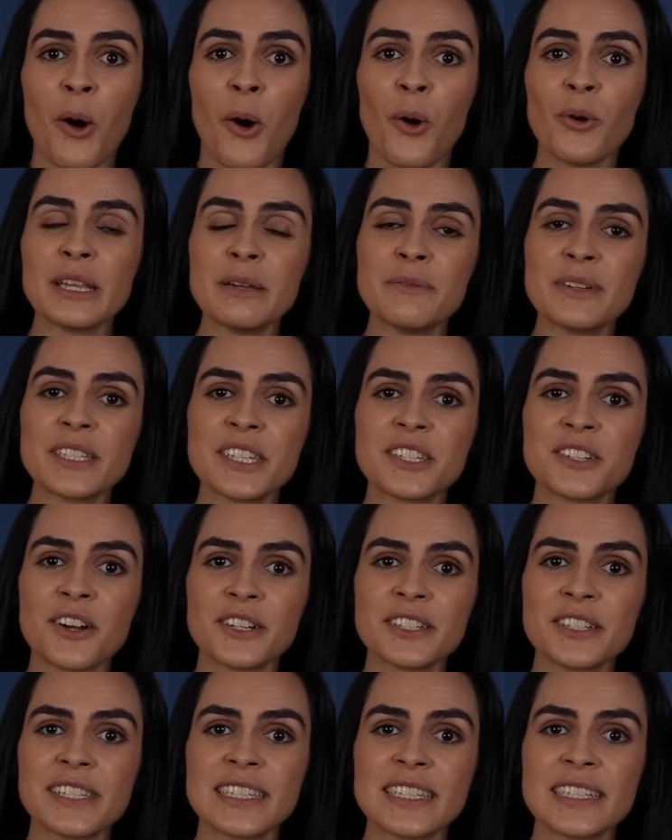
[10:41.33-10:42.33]
Only with
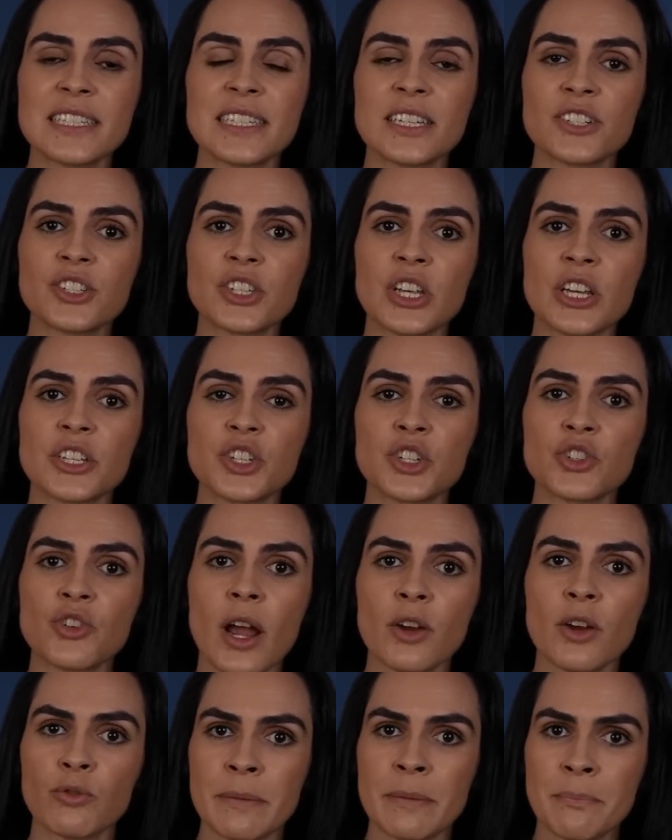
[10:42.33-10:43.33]
starseeds, there's a
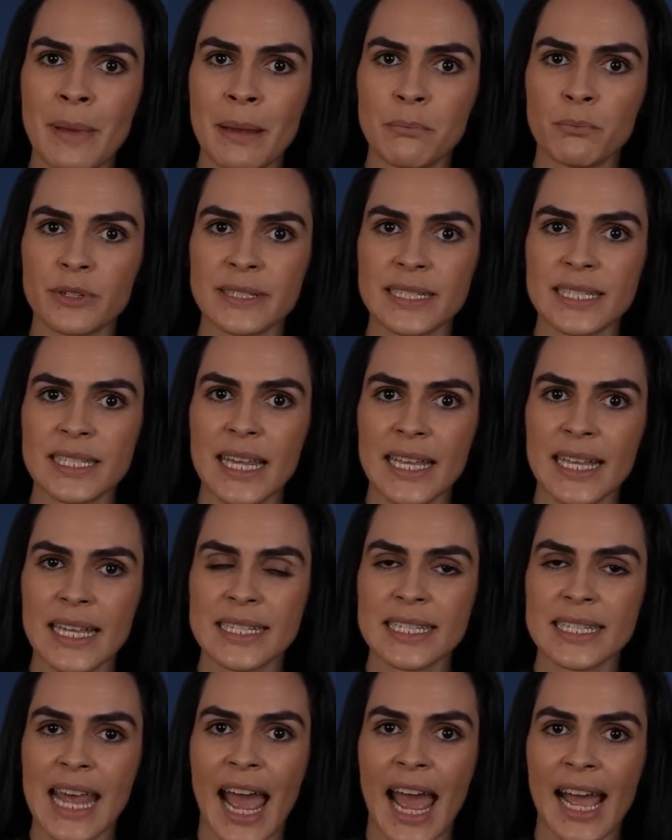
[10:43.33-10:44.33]
strong remembrance that
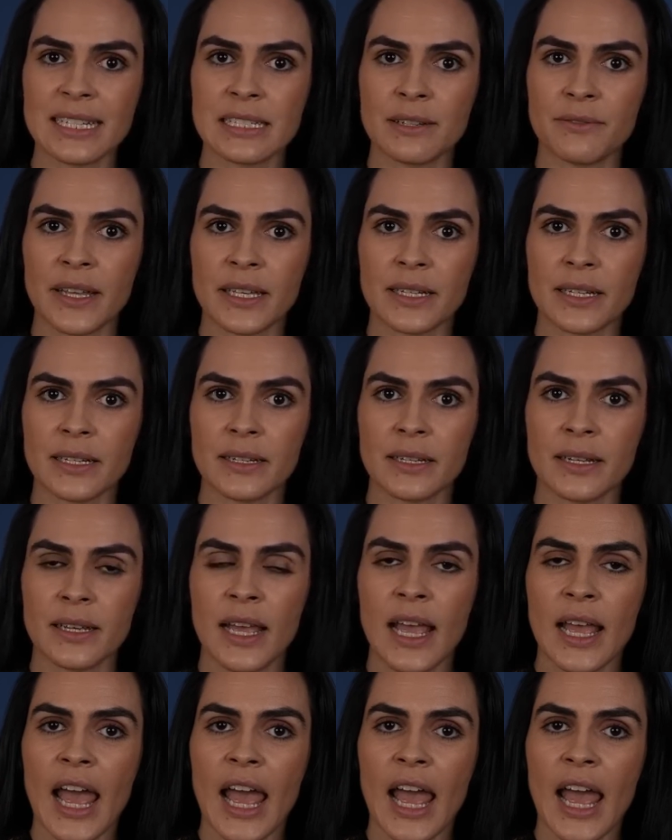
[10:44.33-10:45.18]
gets activated.